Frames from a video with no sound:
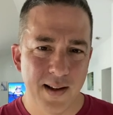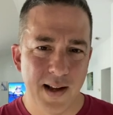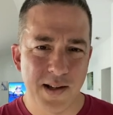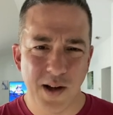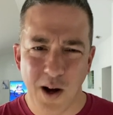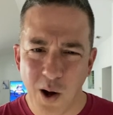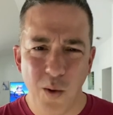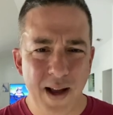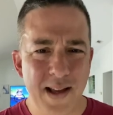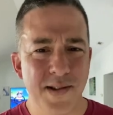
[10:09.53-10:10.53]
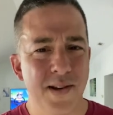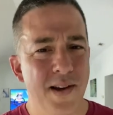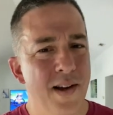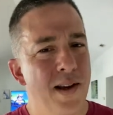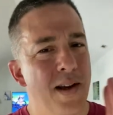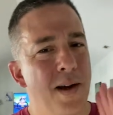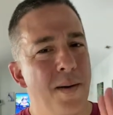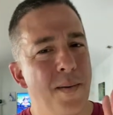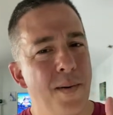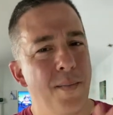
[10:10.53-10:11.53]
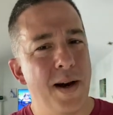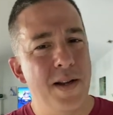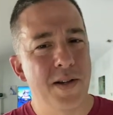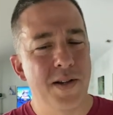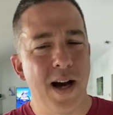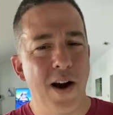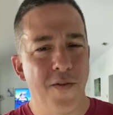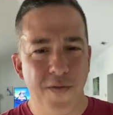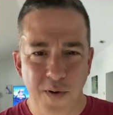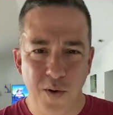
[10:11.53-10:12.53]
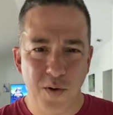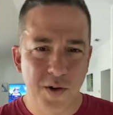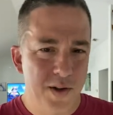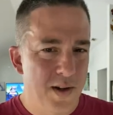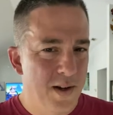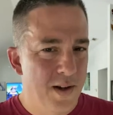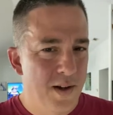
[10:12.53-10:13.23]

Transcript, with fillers: It's always my desire first